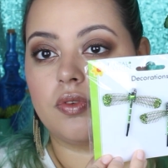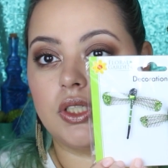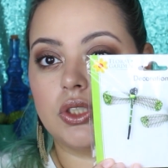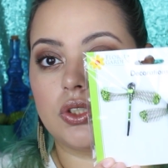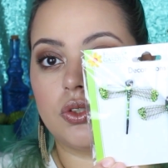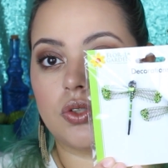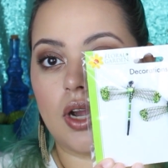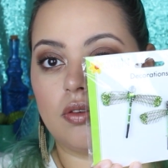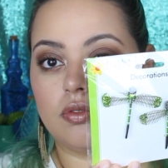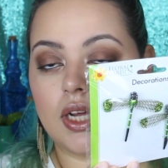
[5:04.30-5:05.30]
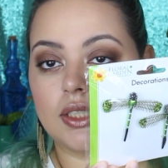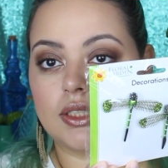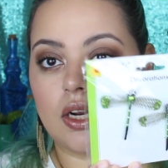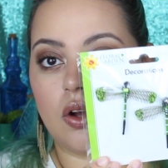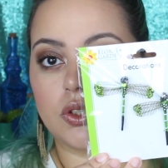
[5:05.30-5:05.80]
of these dragonflies
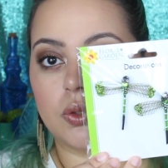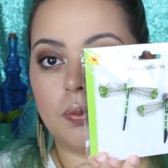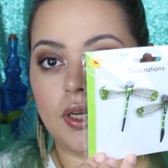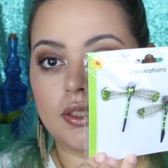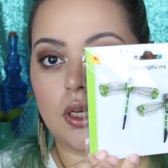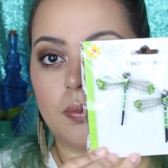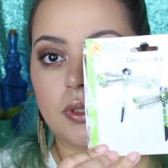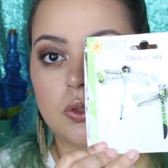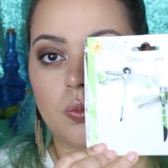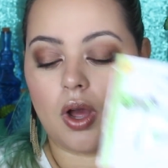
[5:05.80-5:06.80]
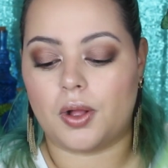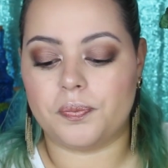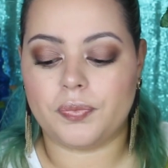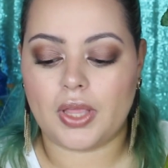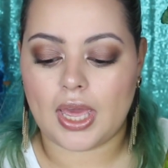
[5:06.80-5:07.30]
that I also picked up as well.